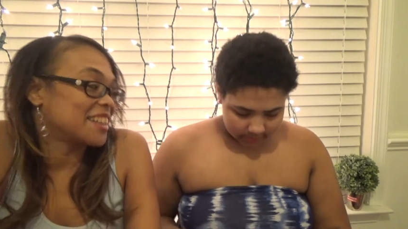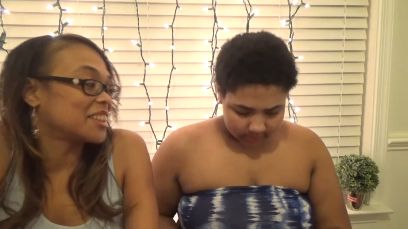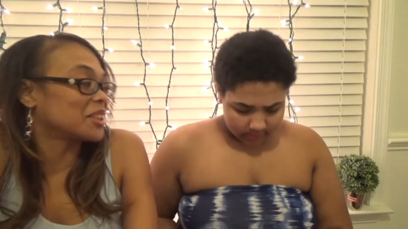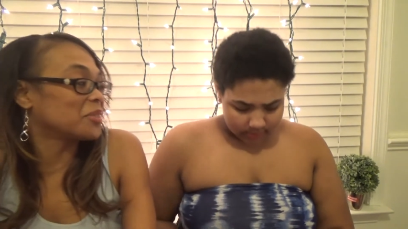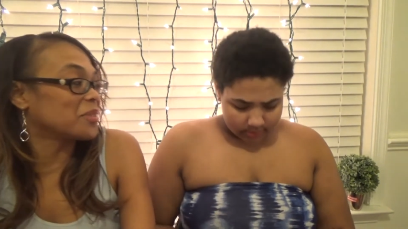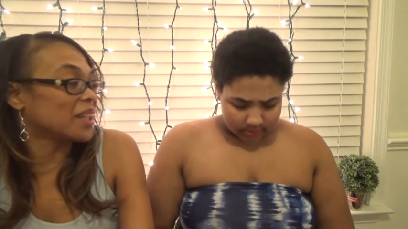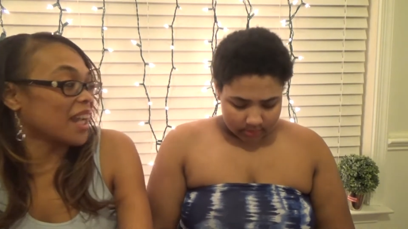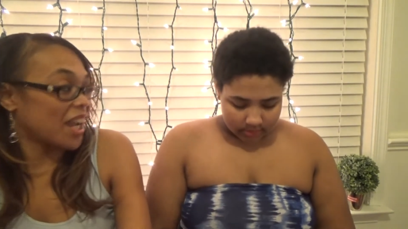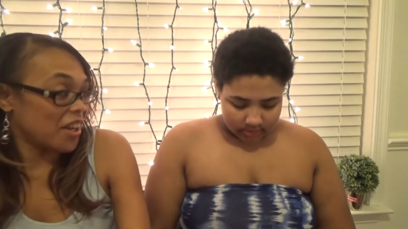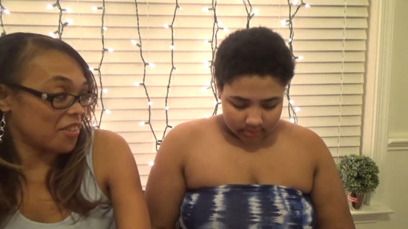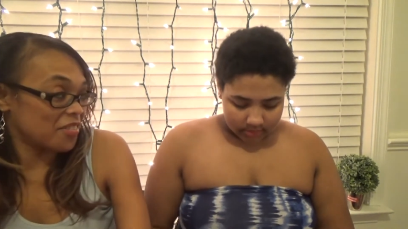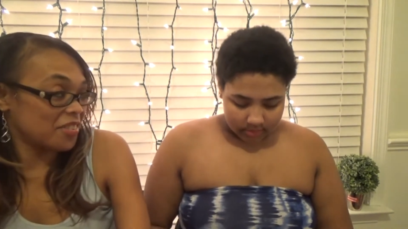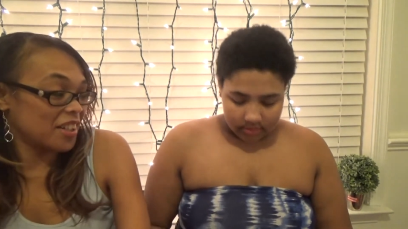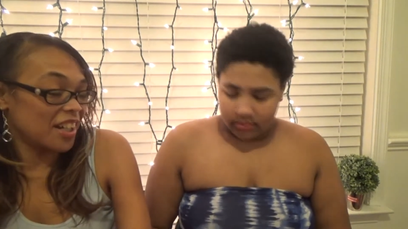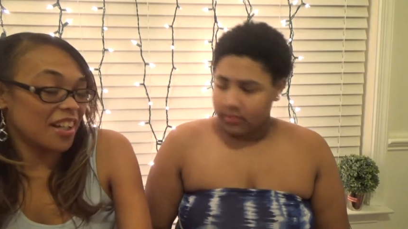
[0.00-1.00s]
Speaker 1: so we have
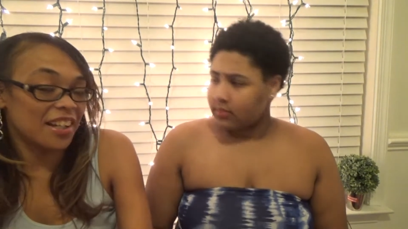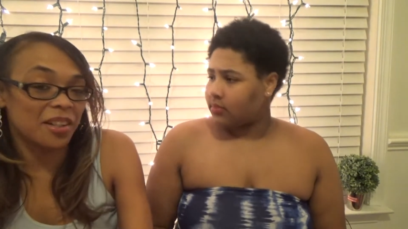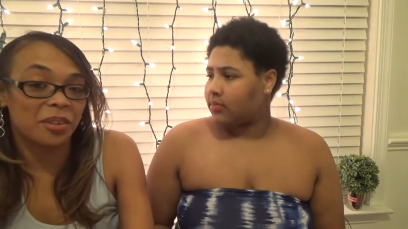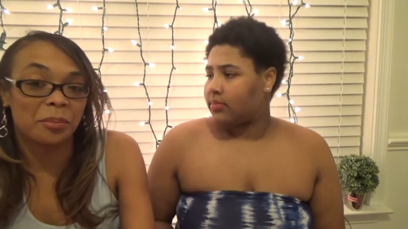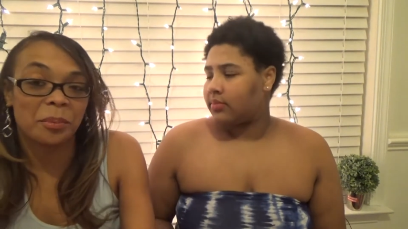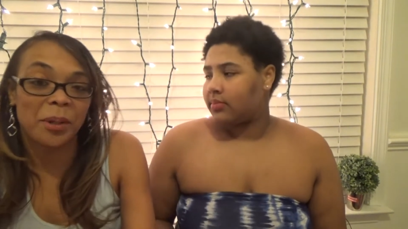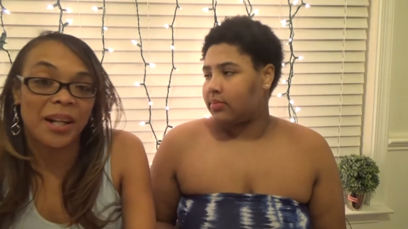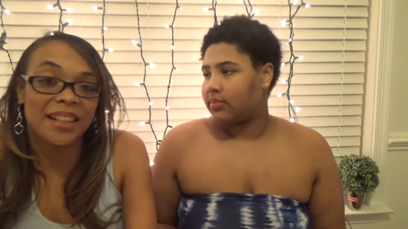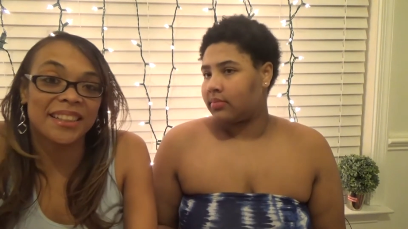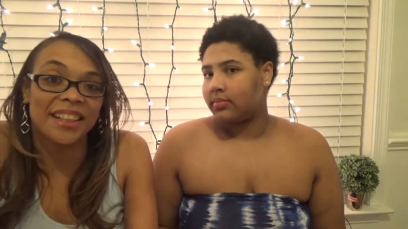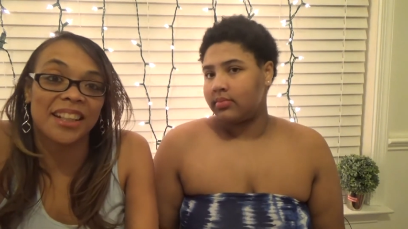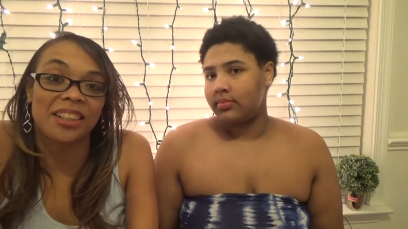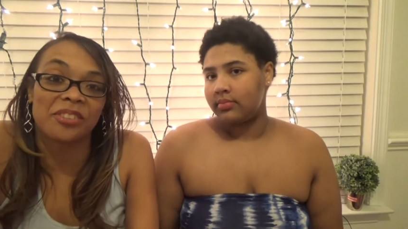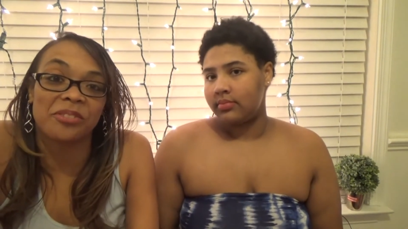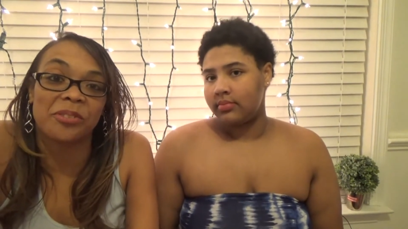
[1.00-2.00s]
a
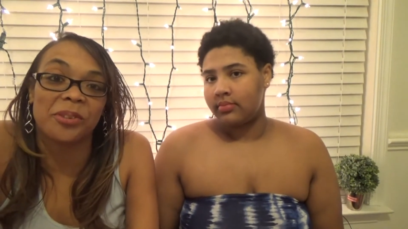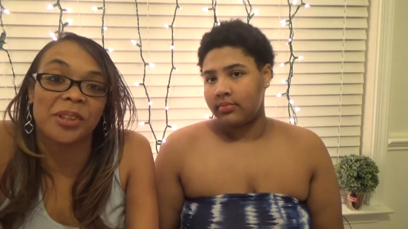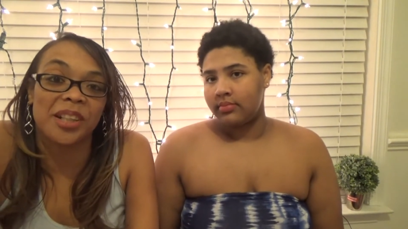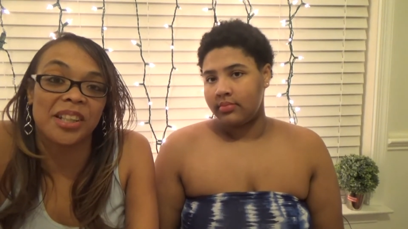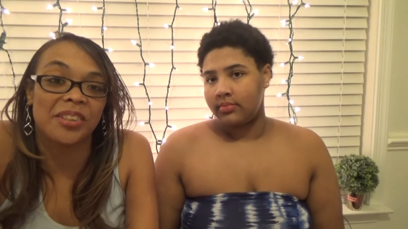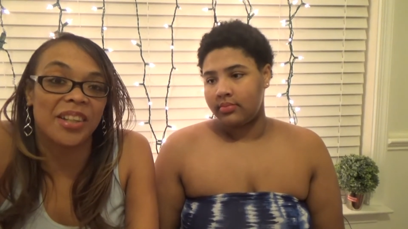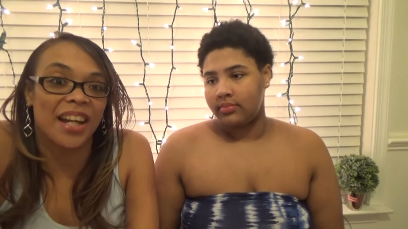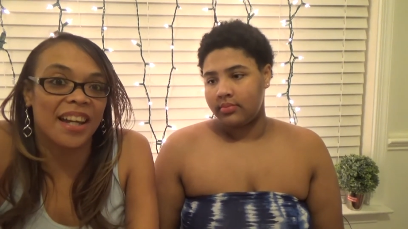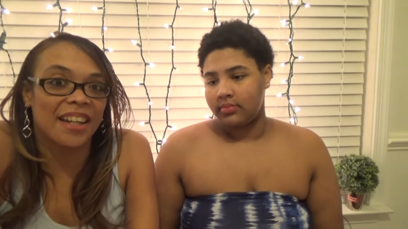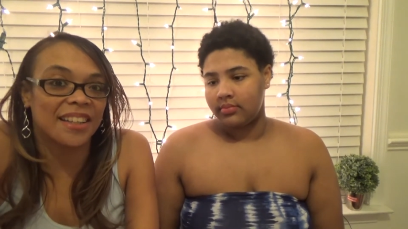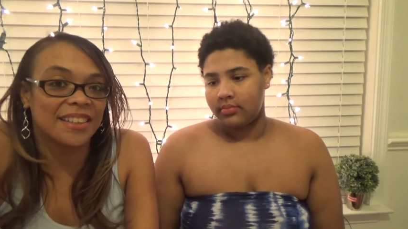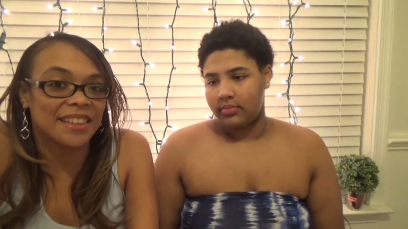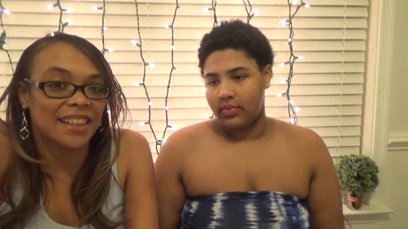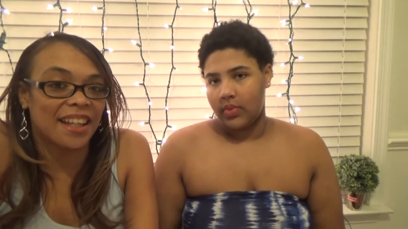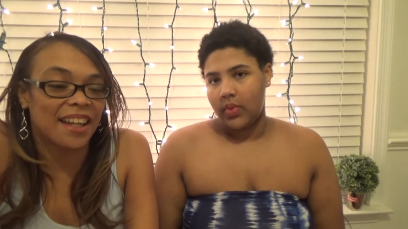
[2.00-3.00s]
project for you
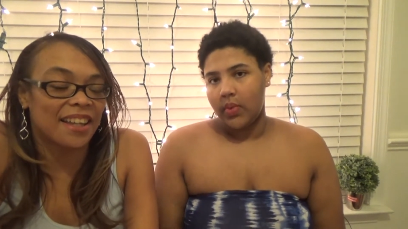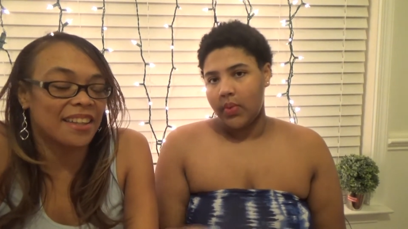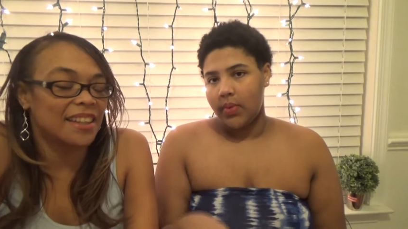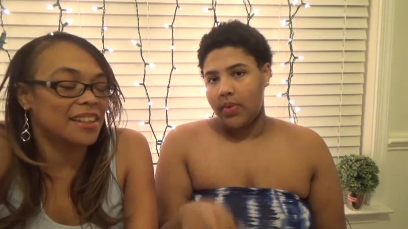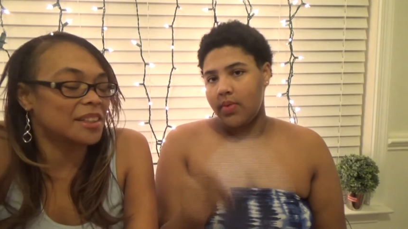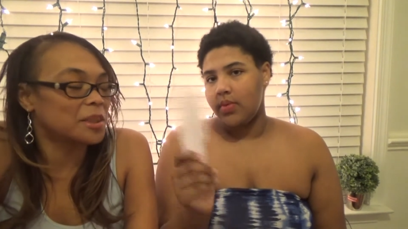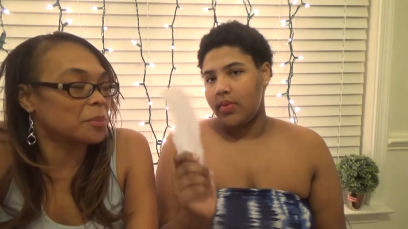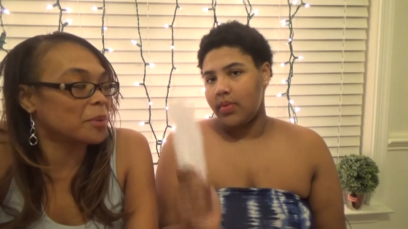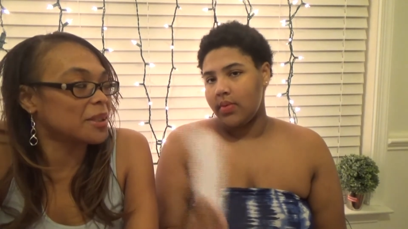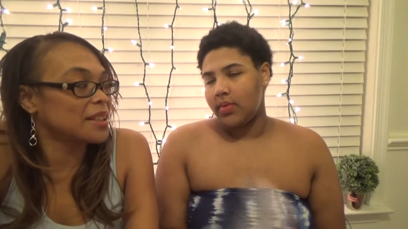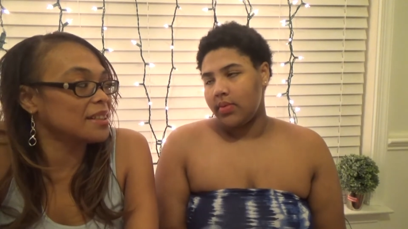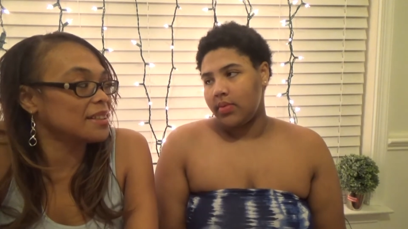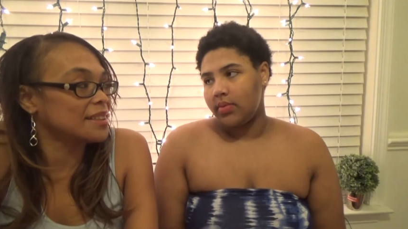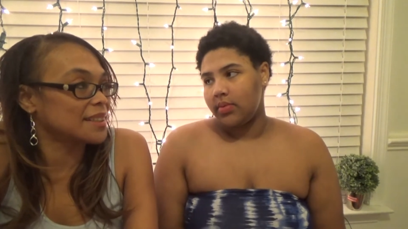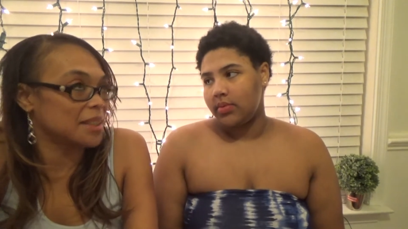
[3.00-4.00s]
guys that I think is pretty
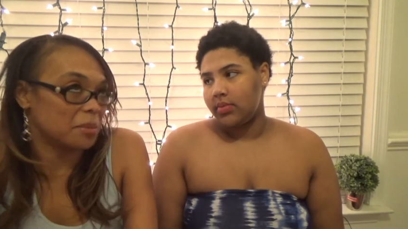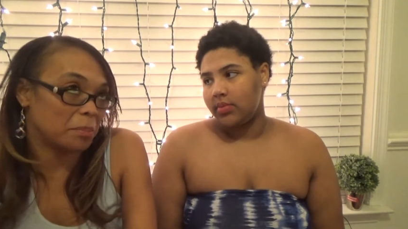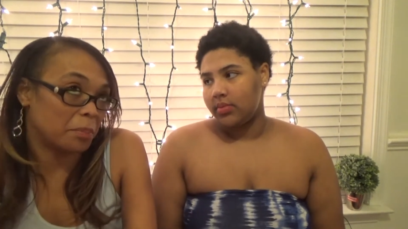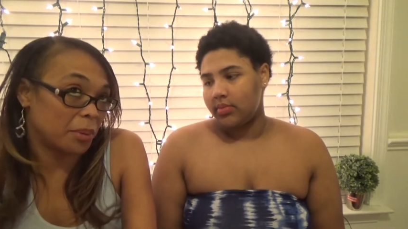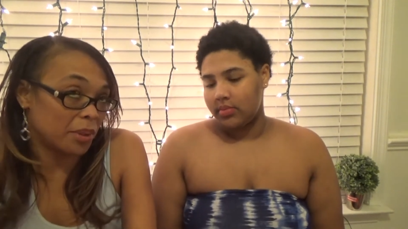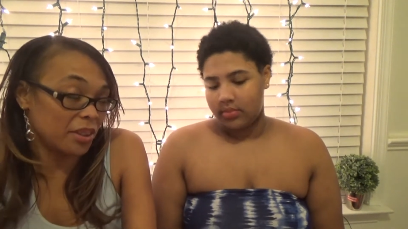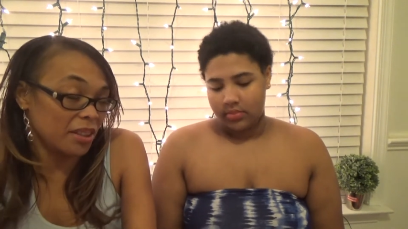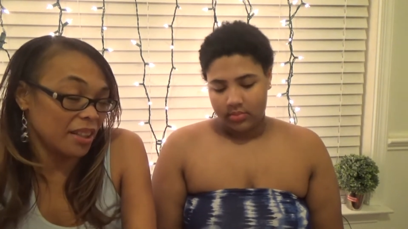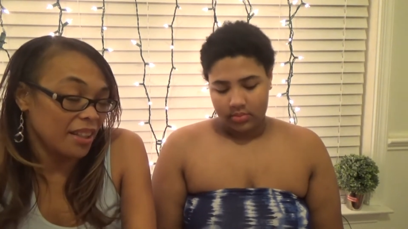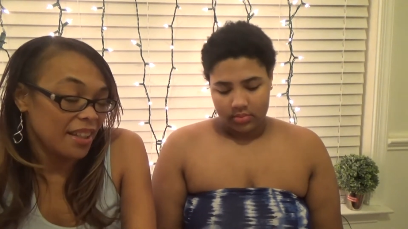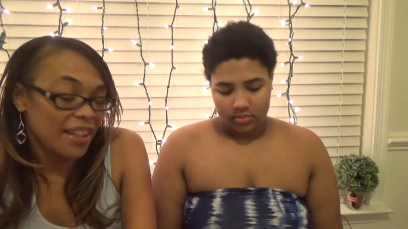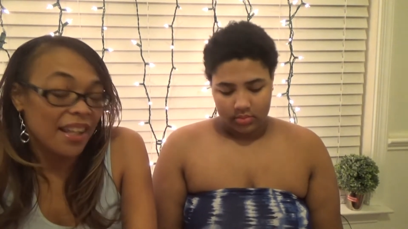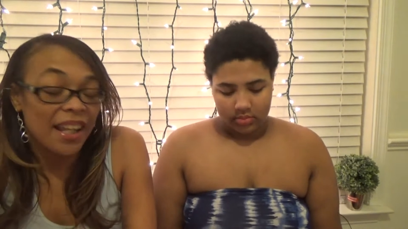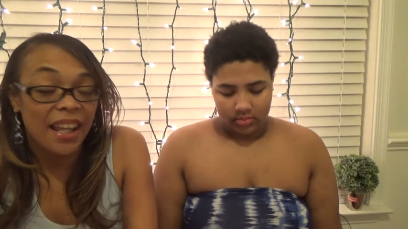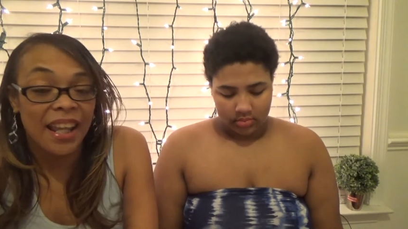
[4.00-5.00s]
simple
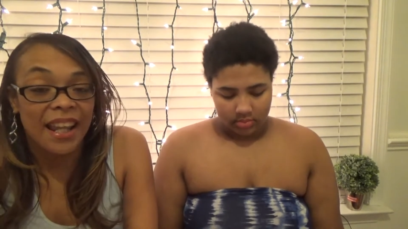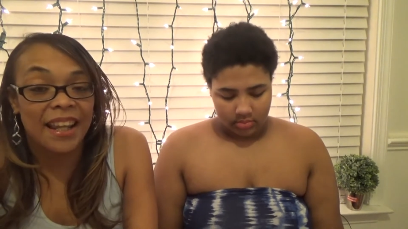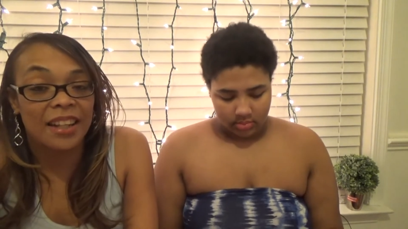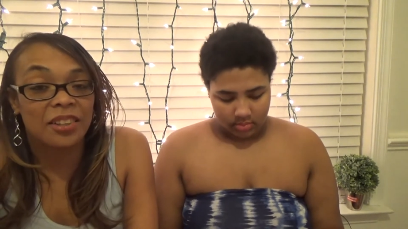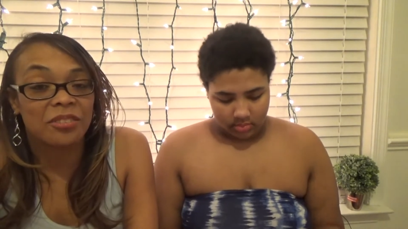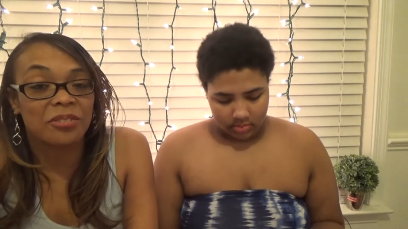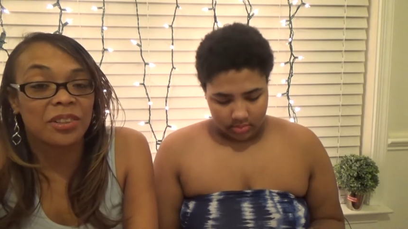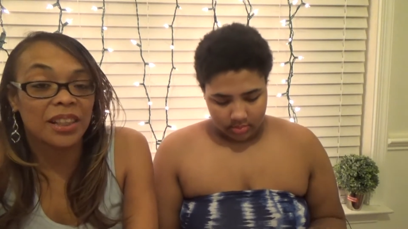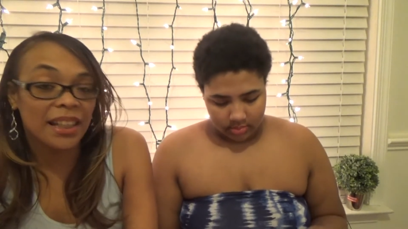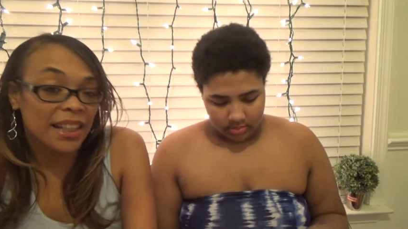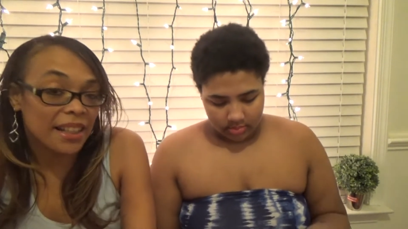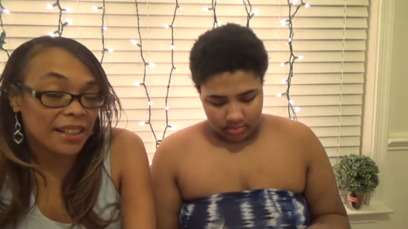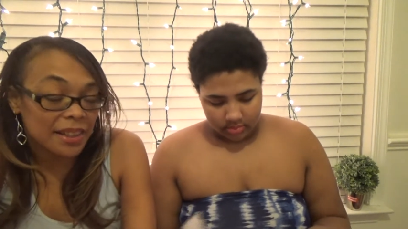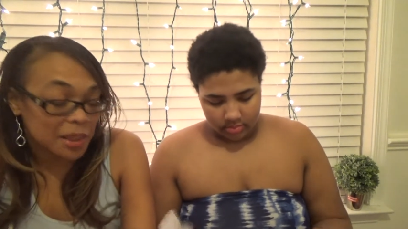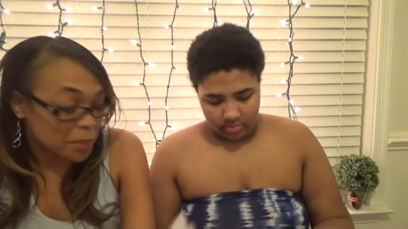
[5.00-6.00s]
and really
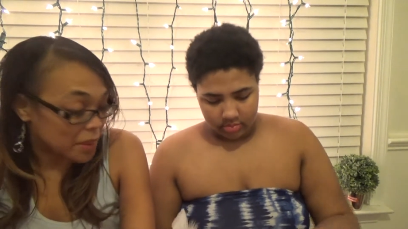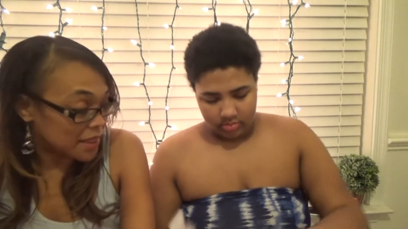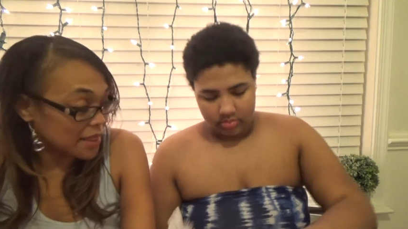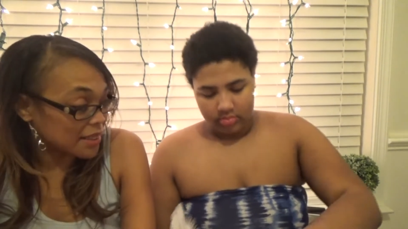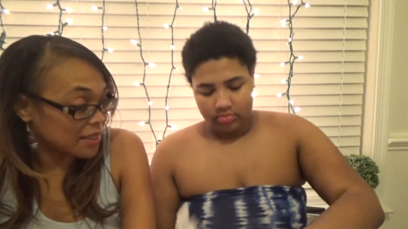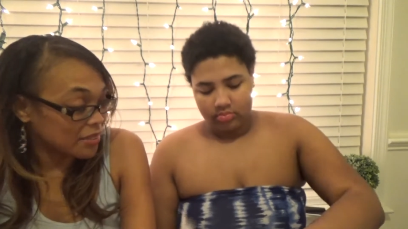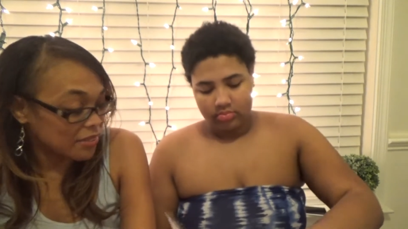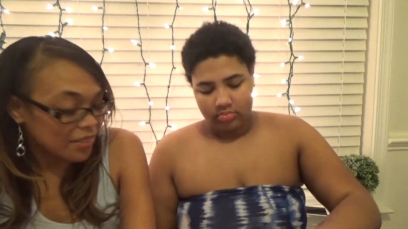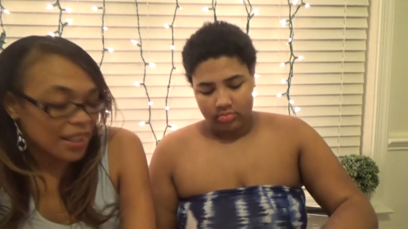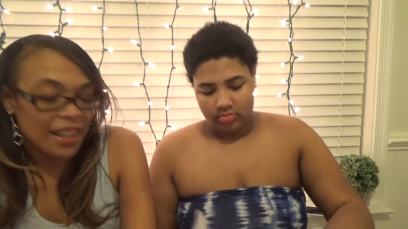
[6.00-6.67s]
inexpensive.